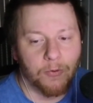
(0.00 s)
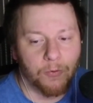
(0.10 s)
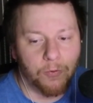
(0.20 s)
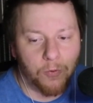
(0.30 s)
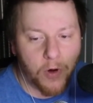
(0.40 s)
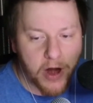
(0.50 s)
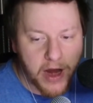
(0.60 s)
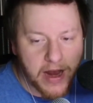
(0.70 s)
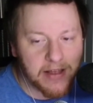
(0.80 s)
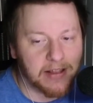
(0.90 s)

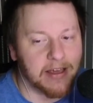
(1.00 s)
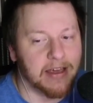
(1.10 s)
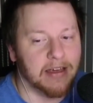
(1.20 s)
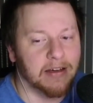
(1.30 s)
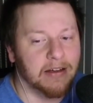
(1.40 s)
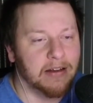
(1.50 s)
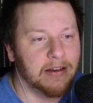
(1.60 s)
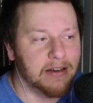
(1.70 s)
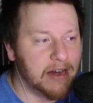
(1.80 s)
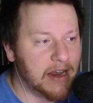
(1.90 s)
really
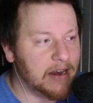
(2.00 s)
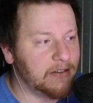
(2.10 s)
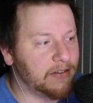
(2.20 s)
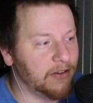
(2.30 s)
need